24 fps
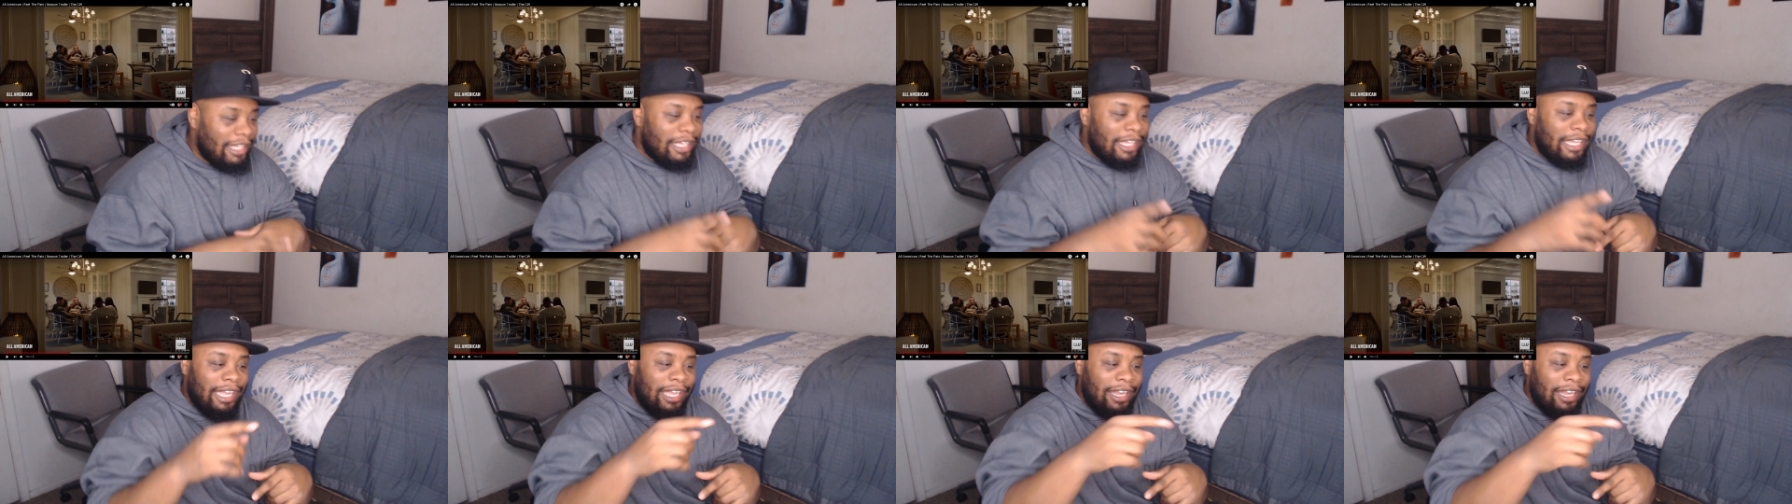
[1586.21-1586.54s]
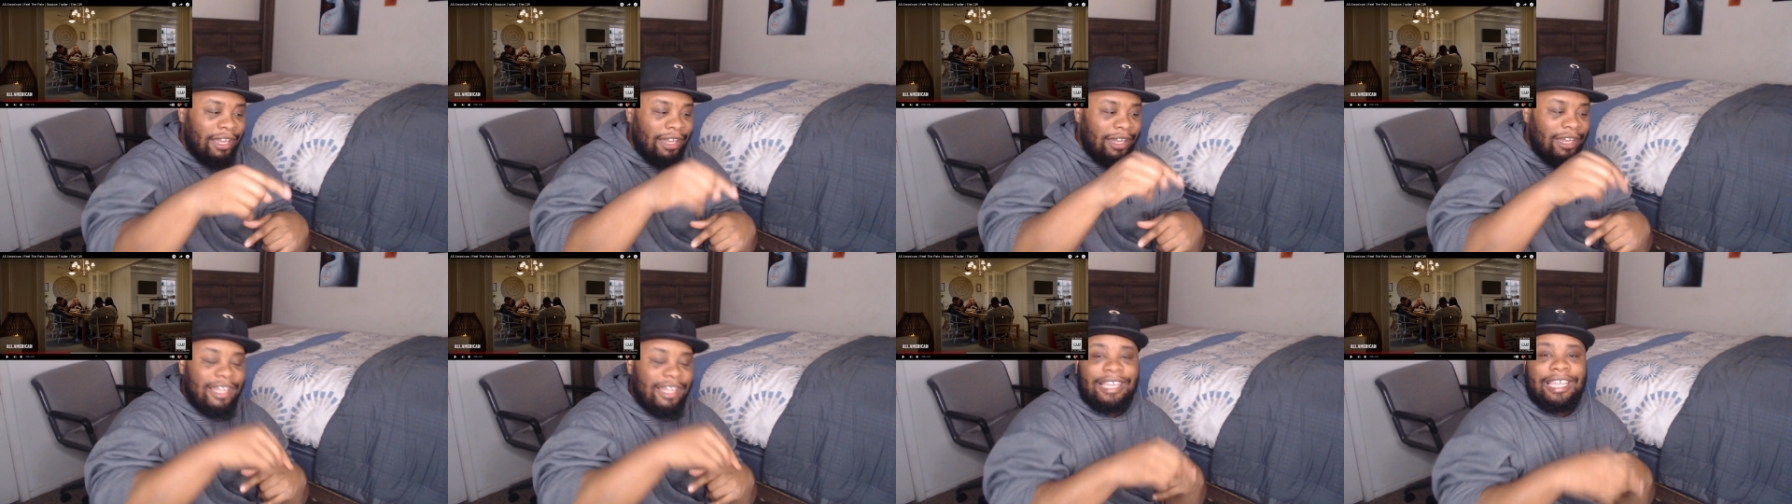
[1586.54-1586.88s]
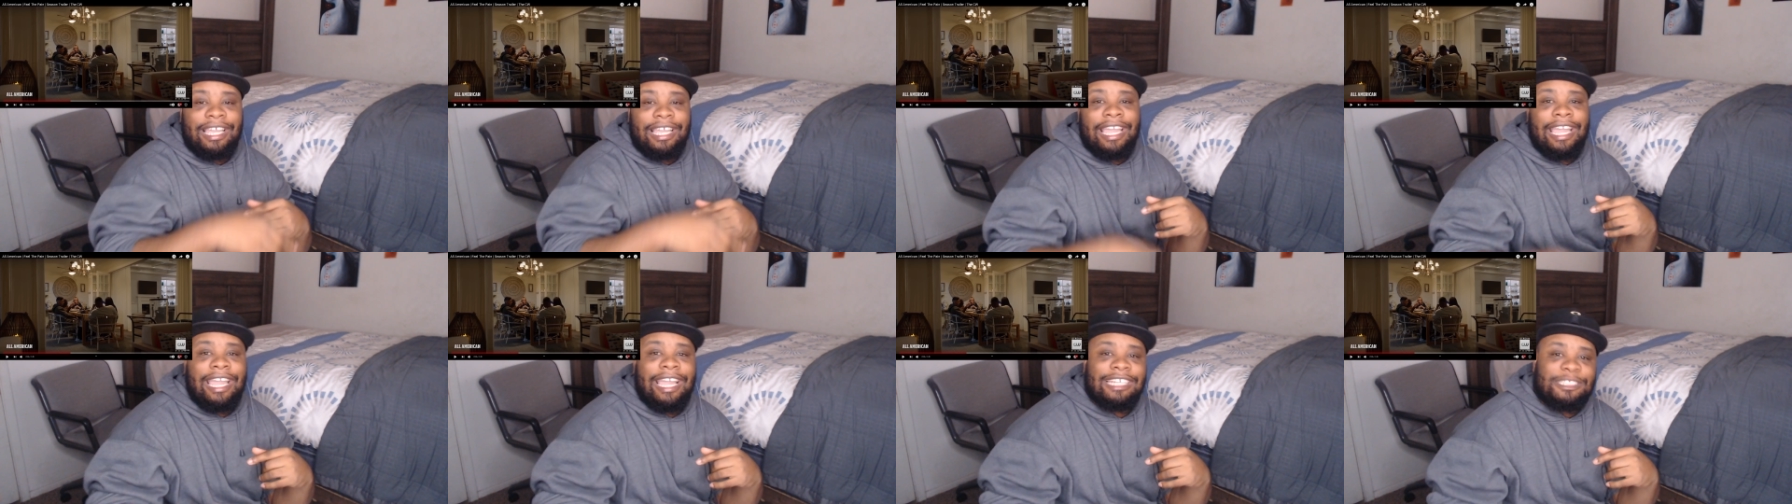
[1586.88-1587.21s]
And look
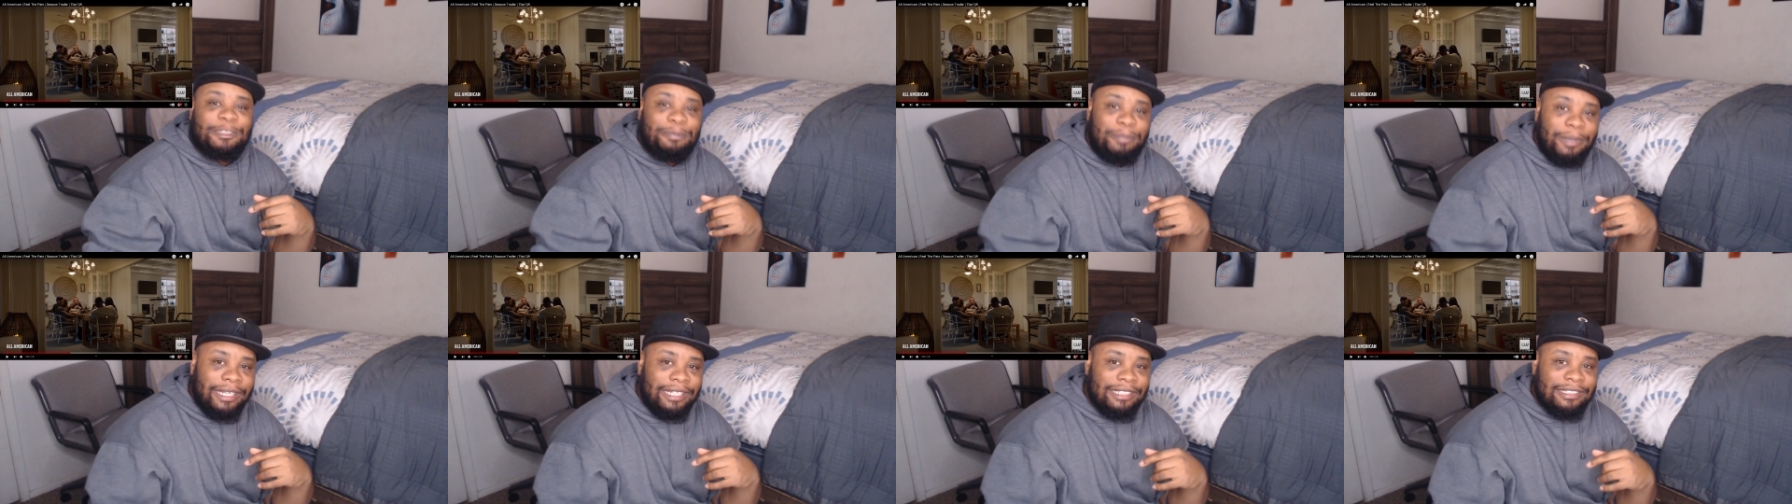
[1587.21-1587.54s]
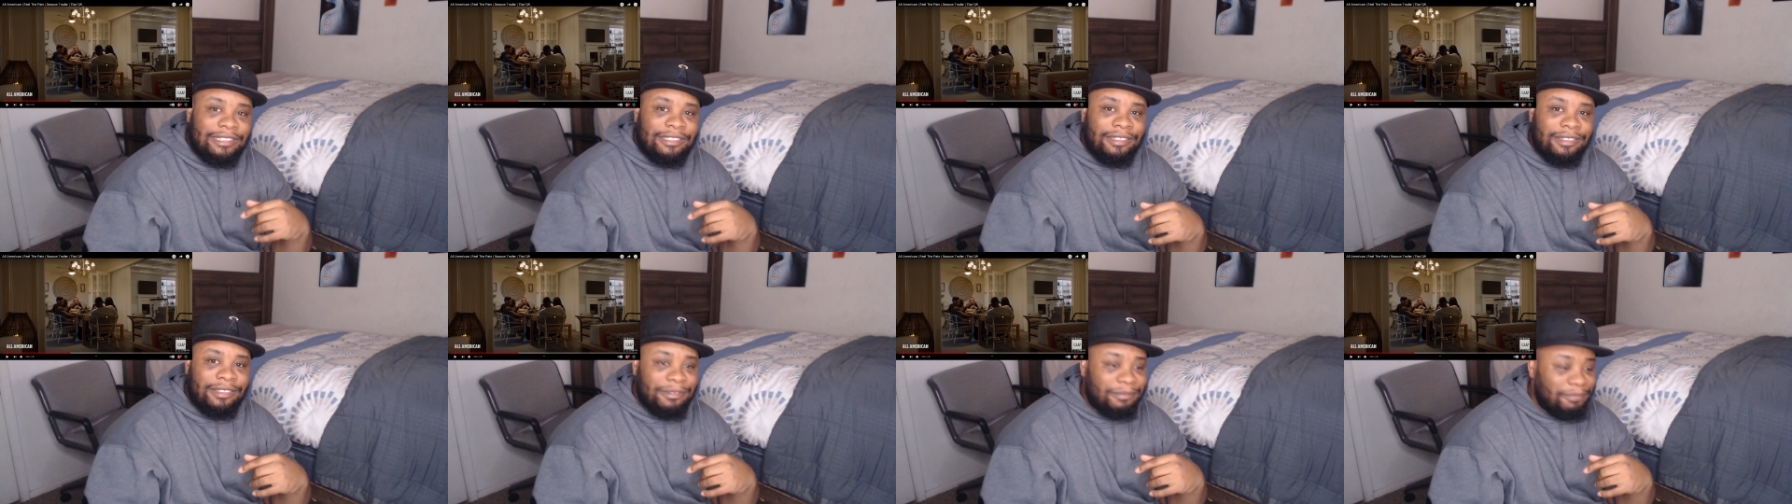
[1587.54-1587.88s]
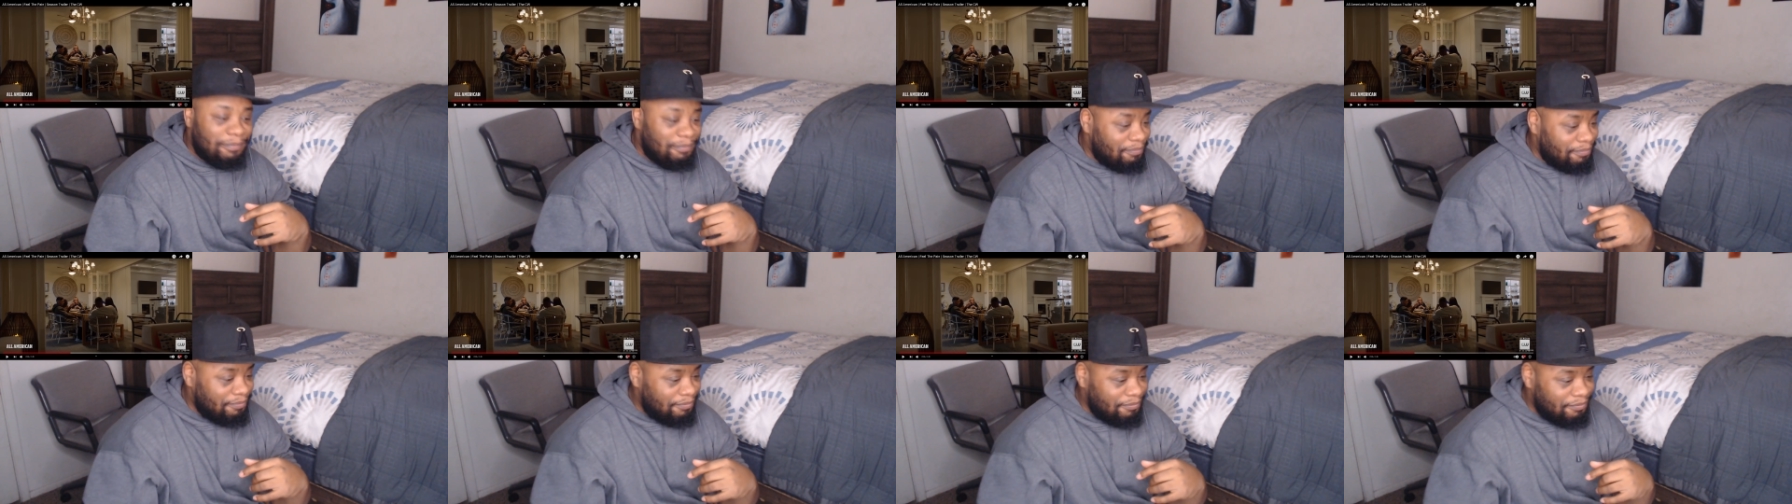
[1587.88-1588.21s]
at Spencer.
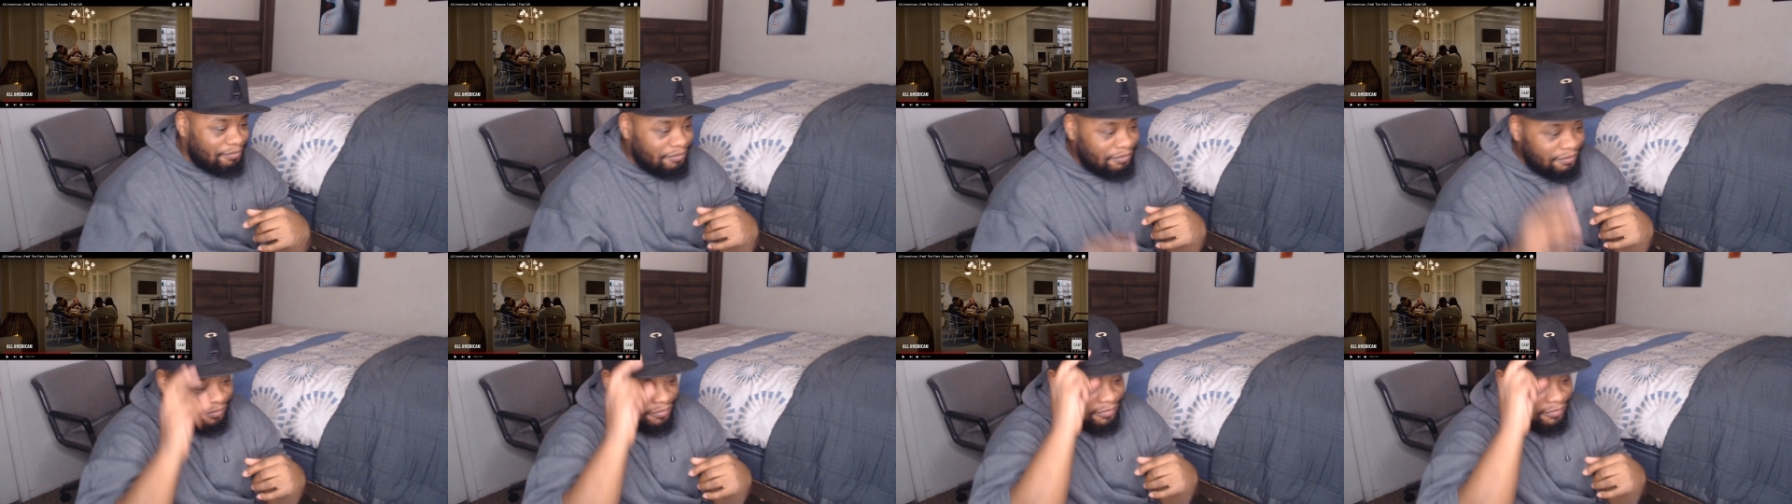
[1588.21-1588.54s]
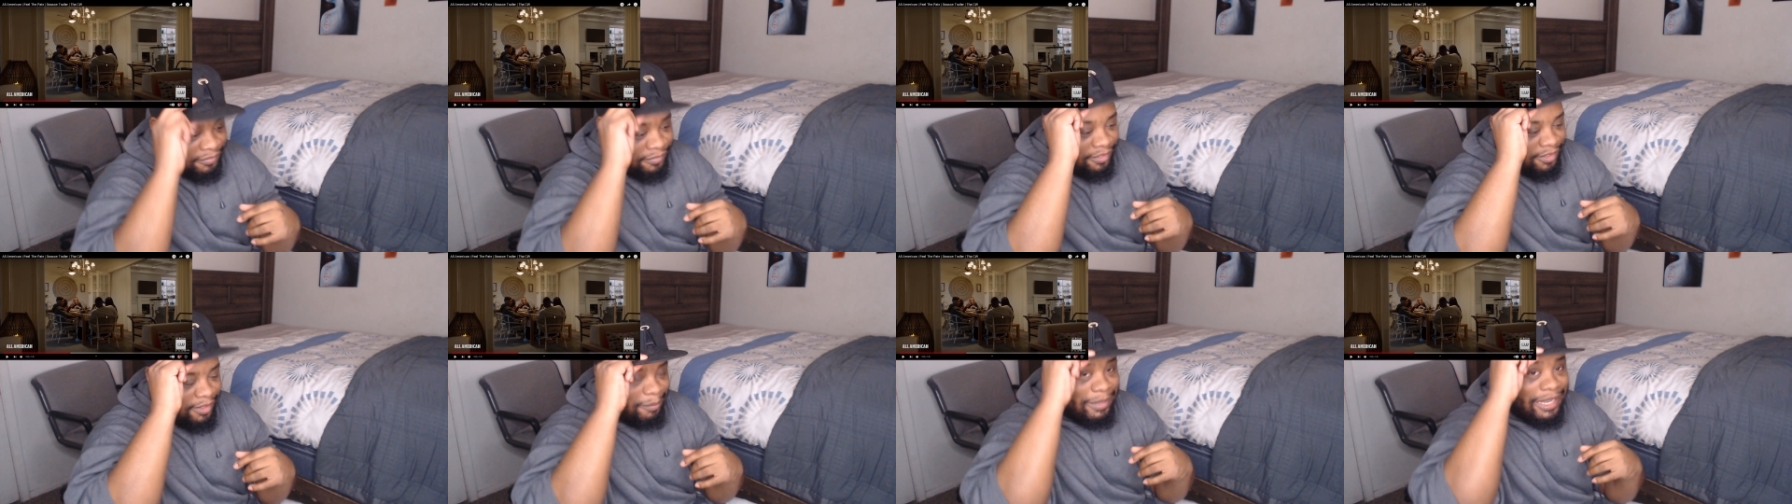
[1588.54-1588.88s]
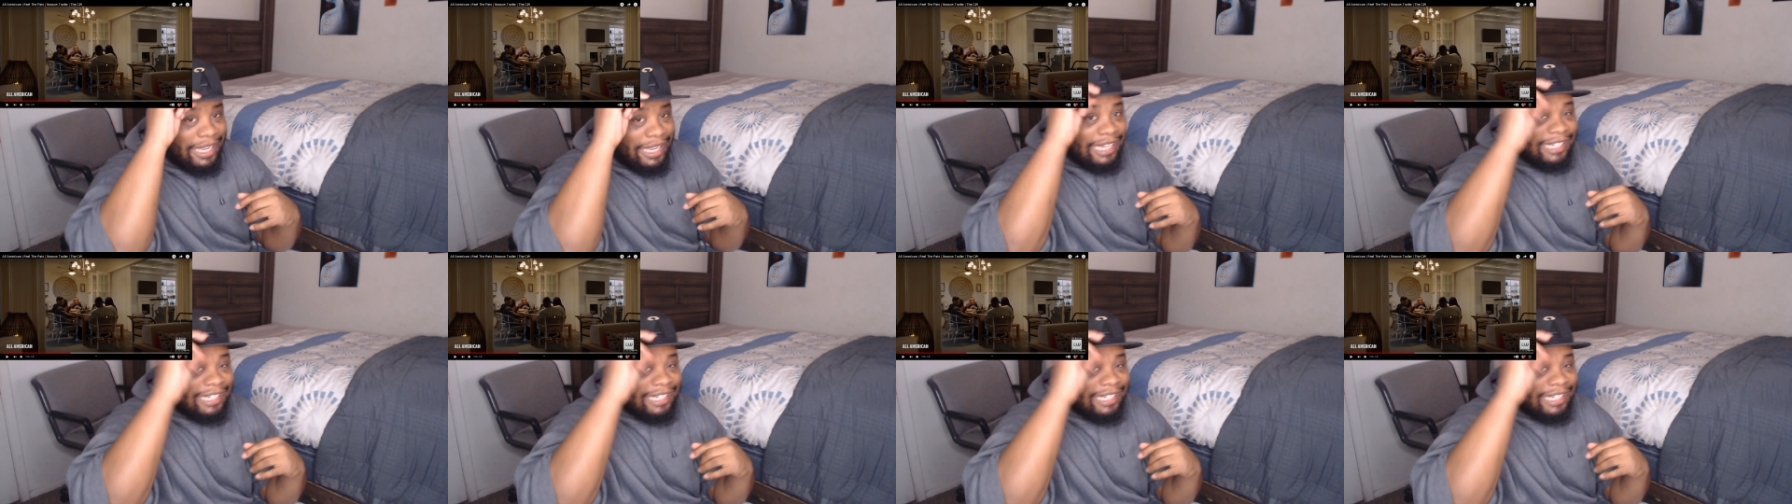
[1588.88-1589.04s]
The man